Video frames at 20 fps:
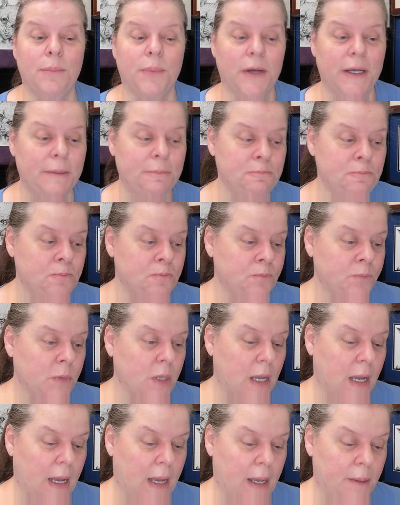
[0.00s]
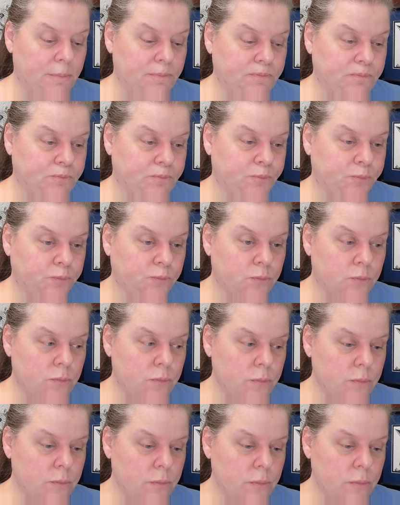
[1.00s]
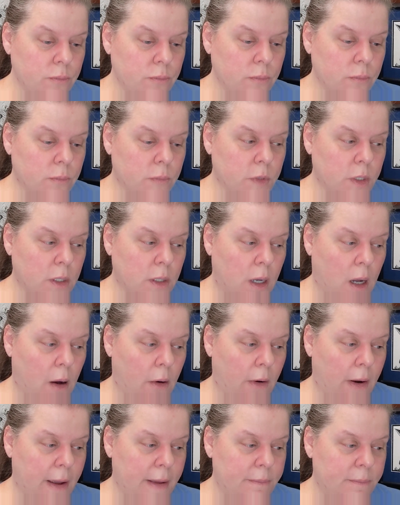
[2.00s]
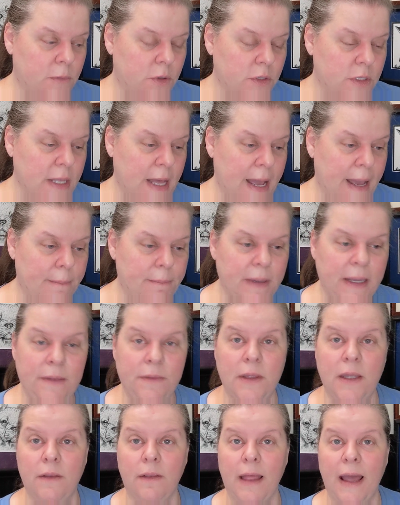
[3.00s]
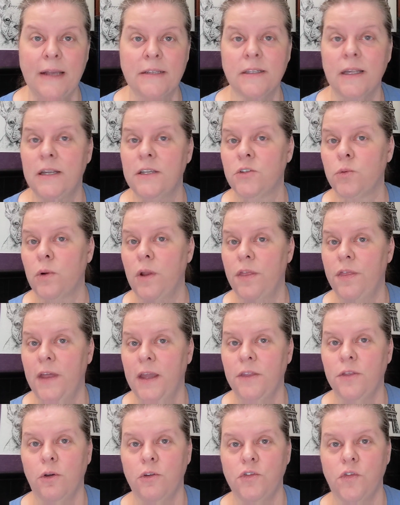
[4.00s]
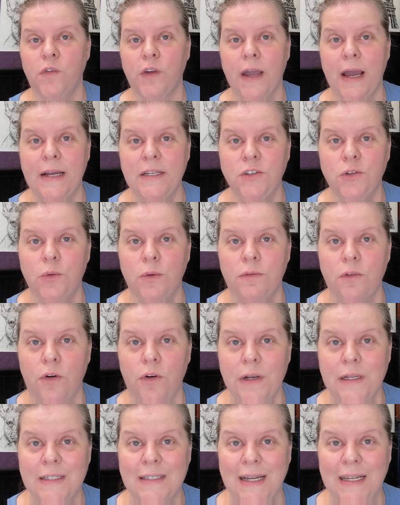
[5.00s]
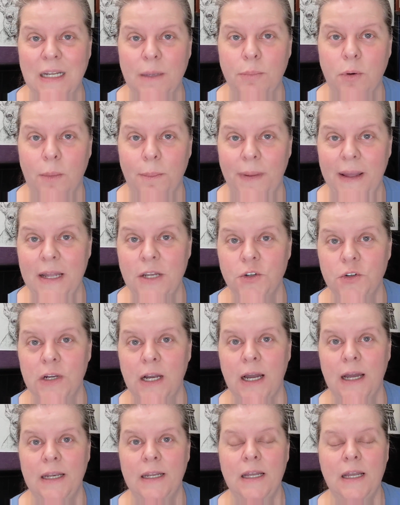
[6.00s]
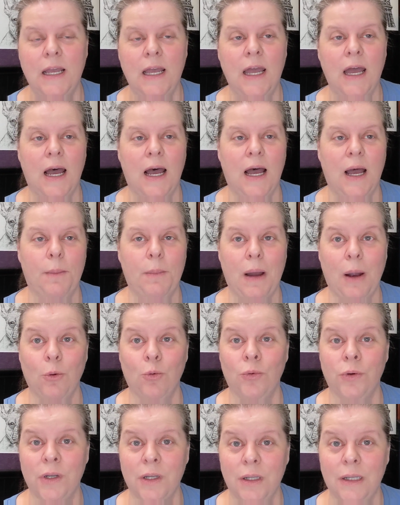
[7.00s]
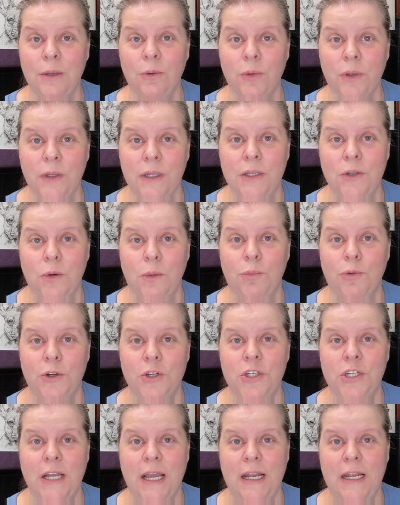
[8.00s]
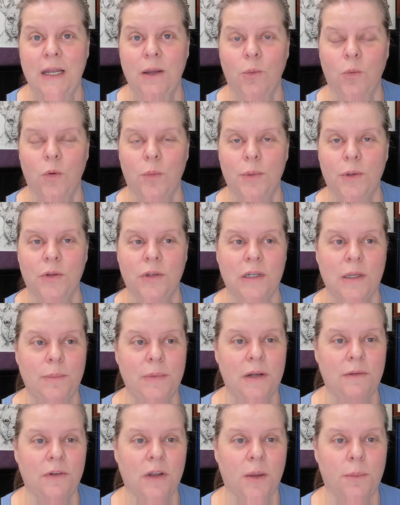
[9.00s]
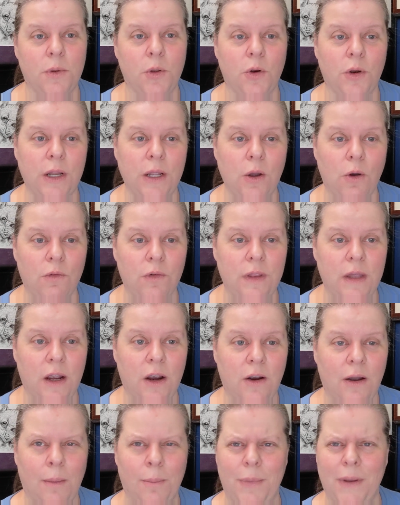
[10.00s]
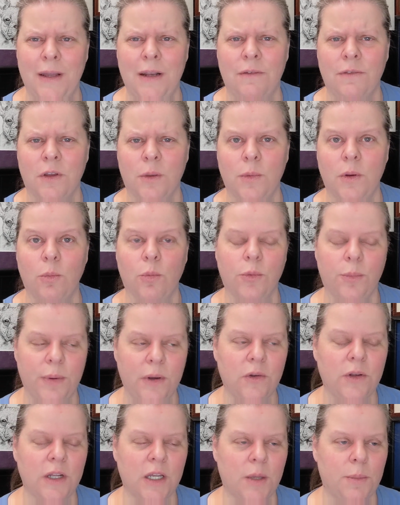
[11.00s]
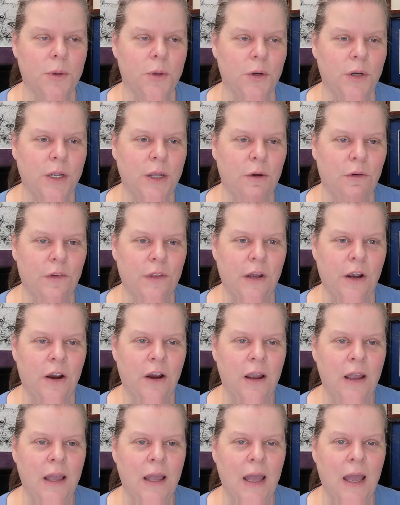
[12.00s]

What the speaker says: But, all right, and there's that. And then lastly, I just want to thank those of you guys who have already signed up on Patreon. I really, really do appreciate it. We're building a bit of a community over there, we're building a community over there.